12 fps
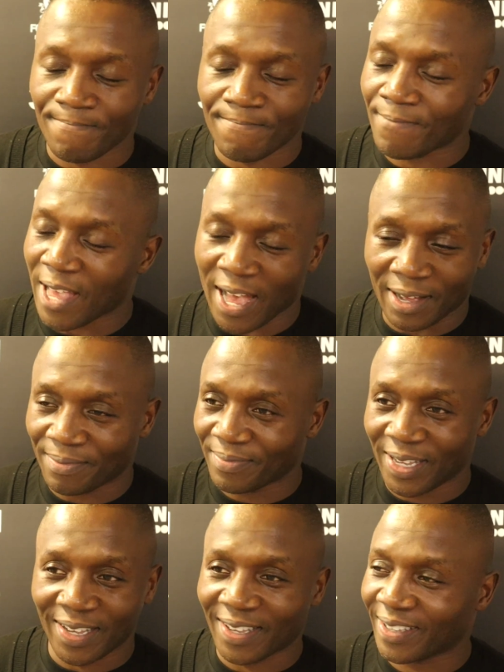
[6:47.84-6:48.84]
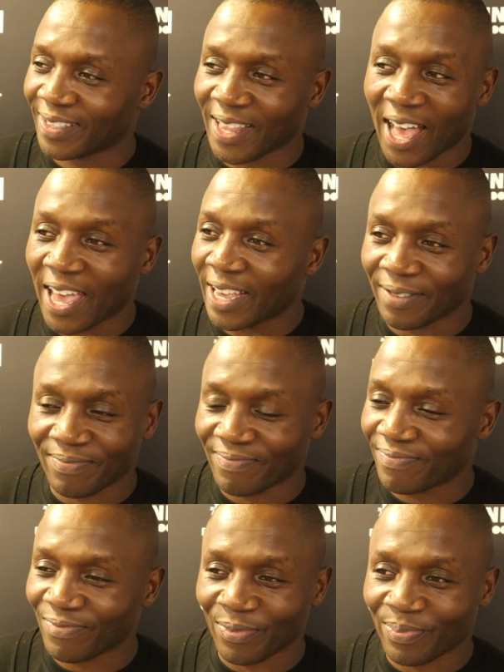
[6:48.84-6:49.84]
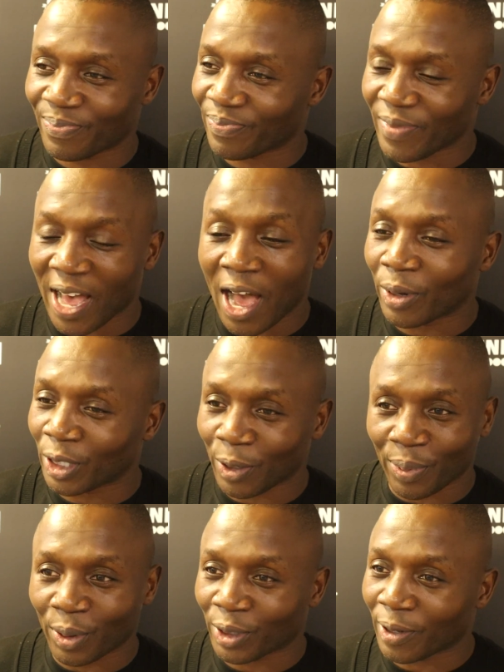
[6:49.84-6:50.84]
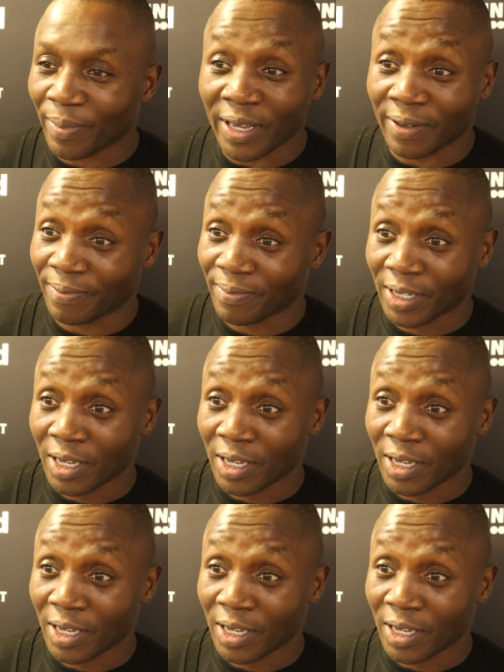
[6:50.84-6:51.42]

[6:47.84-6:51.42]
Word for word: nah, that ain't how it's supposed to be.